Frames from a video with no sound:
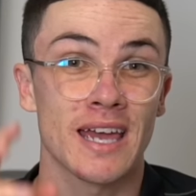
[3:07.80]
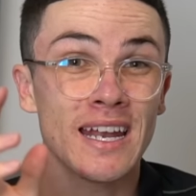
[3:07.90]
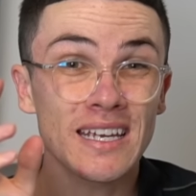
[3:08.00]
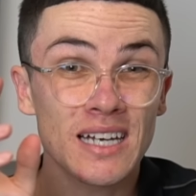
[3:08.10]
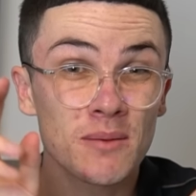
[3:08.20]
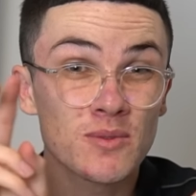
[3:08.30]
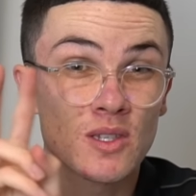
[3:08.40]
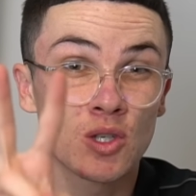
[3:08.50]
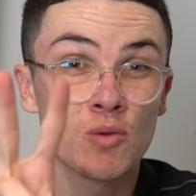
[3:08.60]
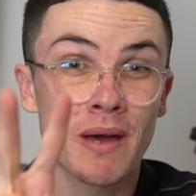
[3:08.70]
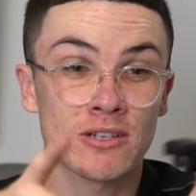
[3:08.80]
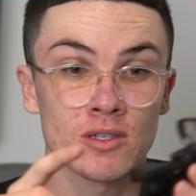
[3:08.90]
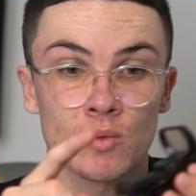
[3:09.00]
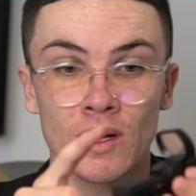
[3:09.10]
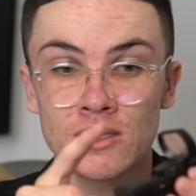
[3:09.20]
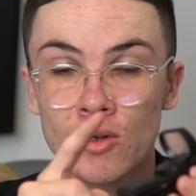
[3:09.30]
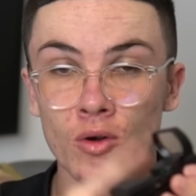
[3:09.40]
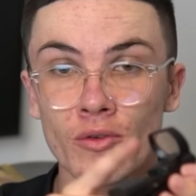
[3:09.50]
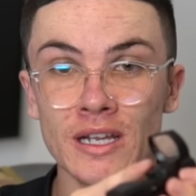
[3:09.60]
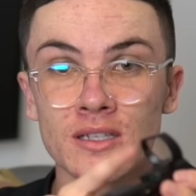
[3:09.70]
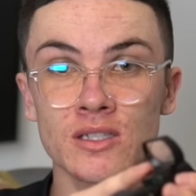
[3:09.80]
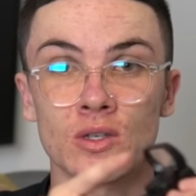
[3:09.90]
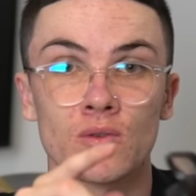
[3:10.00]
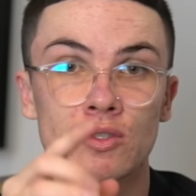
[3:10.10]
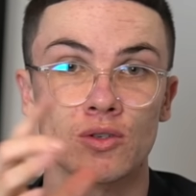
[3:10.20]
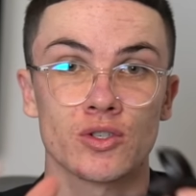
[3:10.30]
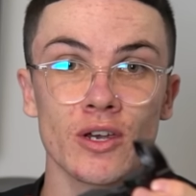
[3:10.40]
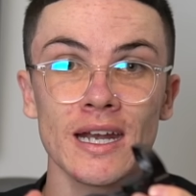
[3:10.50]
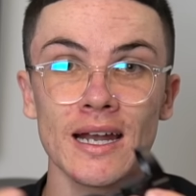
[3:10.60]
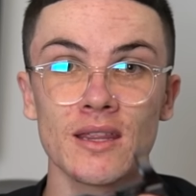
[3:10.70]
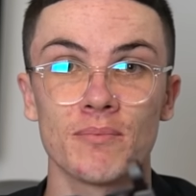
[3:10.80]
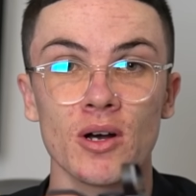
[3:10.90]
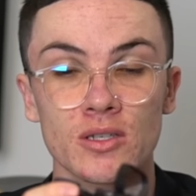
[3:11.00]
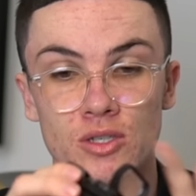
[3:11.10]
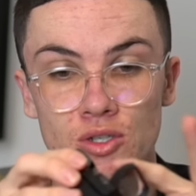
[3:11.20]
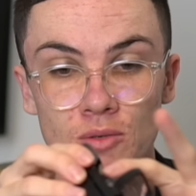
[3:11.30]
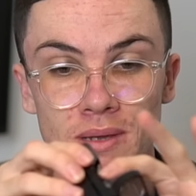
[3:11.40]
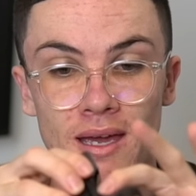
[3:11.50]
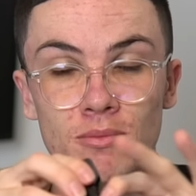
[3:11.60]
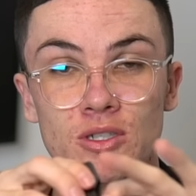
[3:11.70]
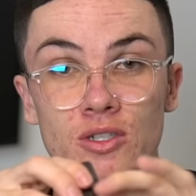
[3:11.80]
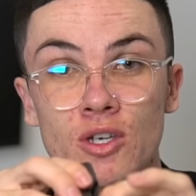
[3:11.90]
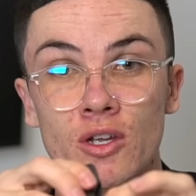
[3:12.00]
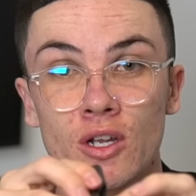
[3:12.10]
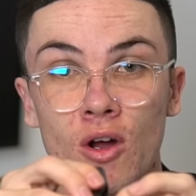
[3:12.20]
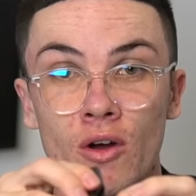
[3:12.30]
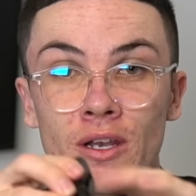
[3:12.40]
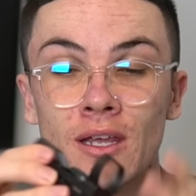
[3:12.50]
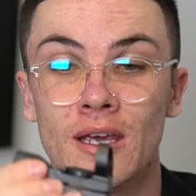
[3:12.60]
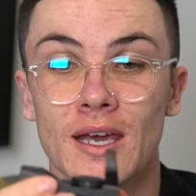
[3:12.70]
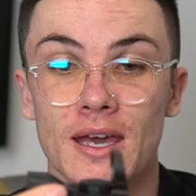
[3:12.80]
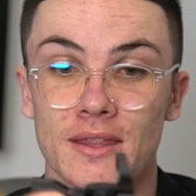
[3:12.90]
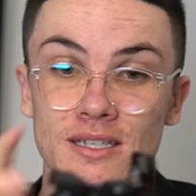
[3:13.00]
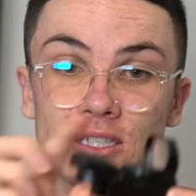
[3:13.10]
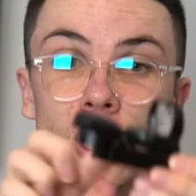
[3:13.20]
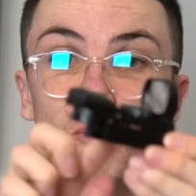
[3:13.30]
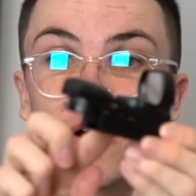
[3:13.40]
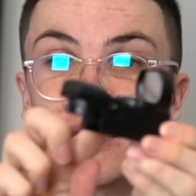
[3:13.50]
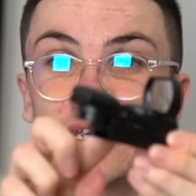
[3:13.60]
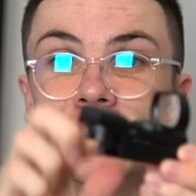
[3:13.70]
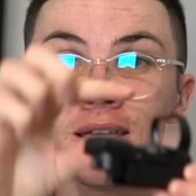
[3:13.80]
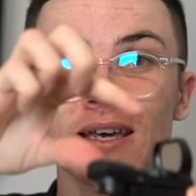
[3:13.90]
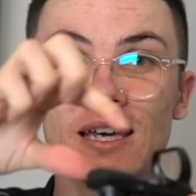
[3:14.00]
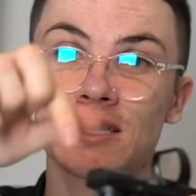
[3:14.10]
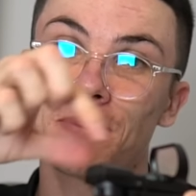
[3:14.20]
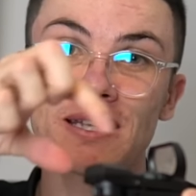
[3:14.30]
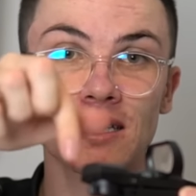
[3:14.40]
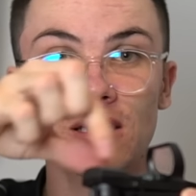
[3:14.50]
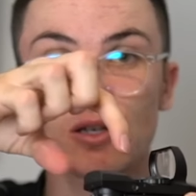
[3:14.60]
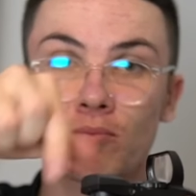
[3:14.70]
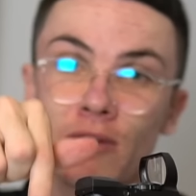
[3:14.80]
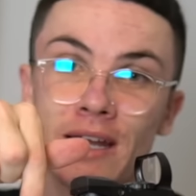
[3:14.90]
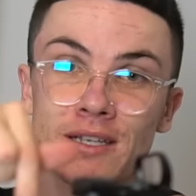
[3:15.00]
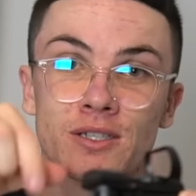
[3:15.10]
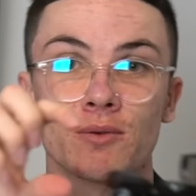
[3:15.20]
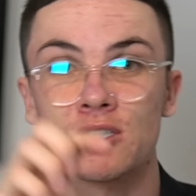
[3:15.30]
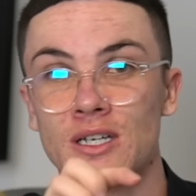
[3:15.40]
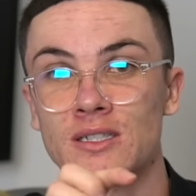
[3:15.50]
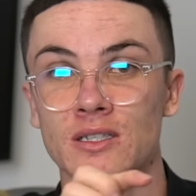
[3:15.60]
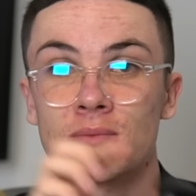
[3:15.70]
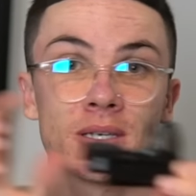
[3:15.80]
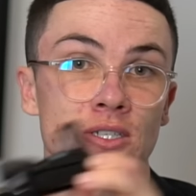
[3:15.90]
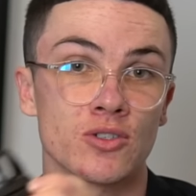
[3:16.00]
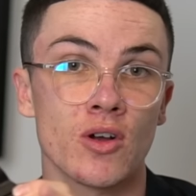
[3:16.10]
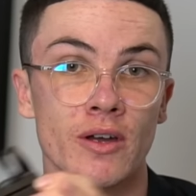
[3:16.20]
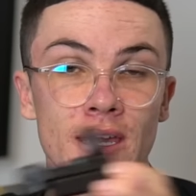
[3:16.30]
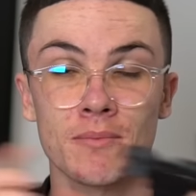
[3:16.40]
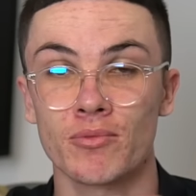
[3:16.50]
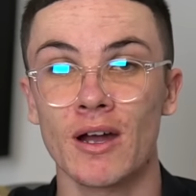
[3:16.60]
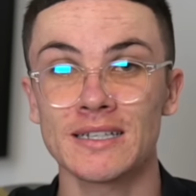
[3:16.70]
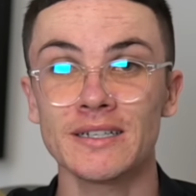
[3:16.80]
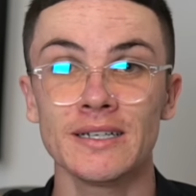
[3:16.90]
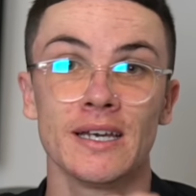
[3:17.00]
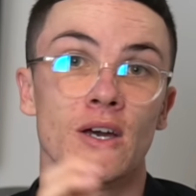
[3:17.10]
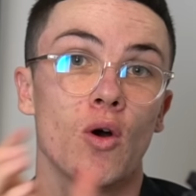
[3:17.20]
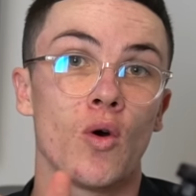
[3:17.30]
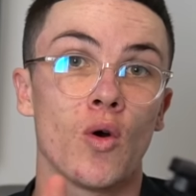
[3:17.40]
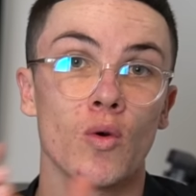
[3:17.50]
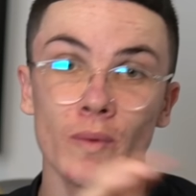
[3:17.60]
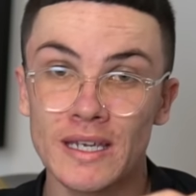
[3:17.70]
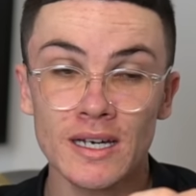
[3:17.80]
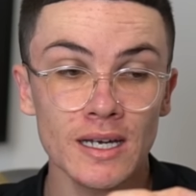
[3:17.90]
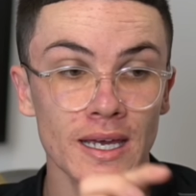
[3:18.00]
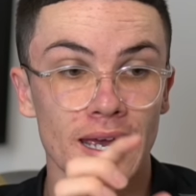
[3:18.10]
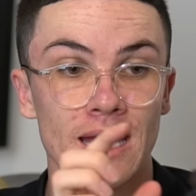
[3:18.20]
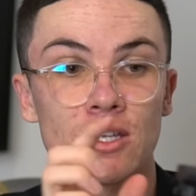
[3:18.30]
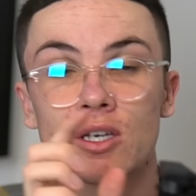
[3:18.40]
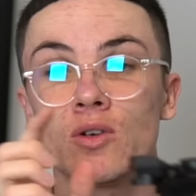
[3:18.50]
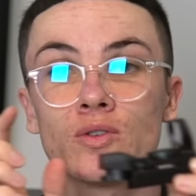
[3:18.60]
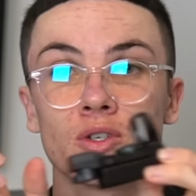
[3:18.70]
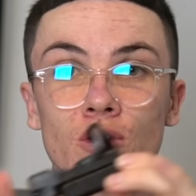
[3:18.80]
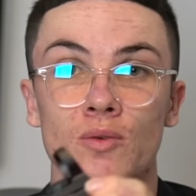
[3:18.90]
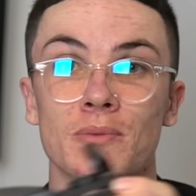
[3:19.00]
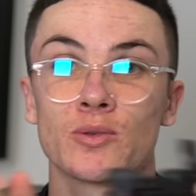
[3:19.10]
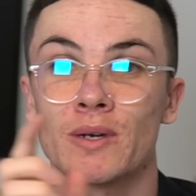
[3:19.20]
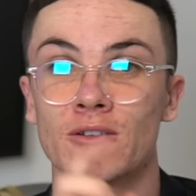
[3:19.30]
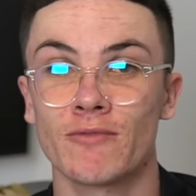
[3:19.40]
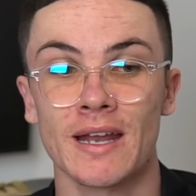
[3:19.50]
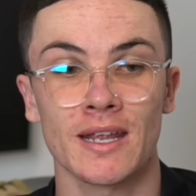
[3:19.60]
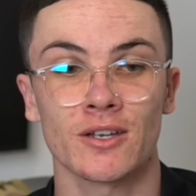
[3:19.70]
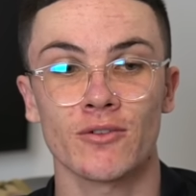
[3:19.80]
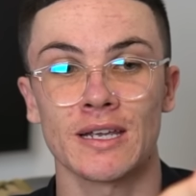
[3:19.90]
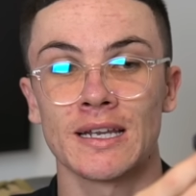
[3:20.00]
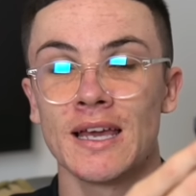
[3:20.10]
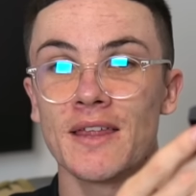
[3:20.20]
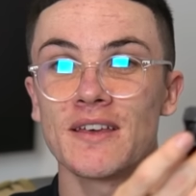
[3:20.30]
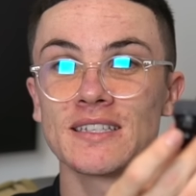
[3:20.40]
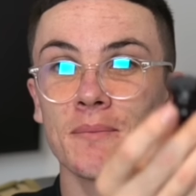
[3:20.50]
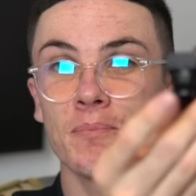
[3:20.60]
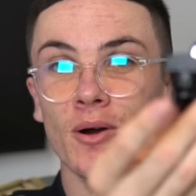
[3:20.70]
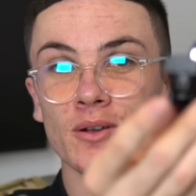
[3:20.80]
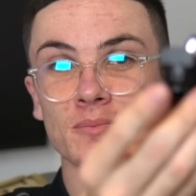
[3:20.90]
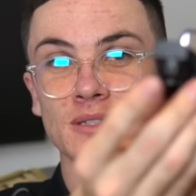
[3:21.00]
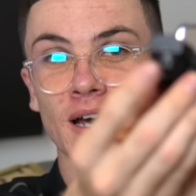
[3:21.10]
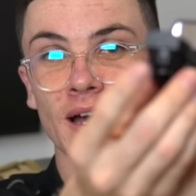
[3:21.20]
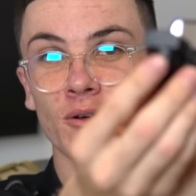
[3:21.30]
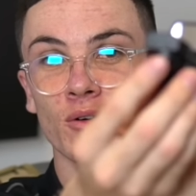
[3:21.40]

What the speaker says: and it comes with two batteries. One's already installed, so straight out of the box, you should be able to turn it on. This top one here is basically your brightness. You adjust it to be stronger and brighter or weaker, and you can also go between red and green. There's a bottom dial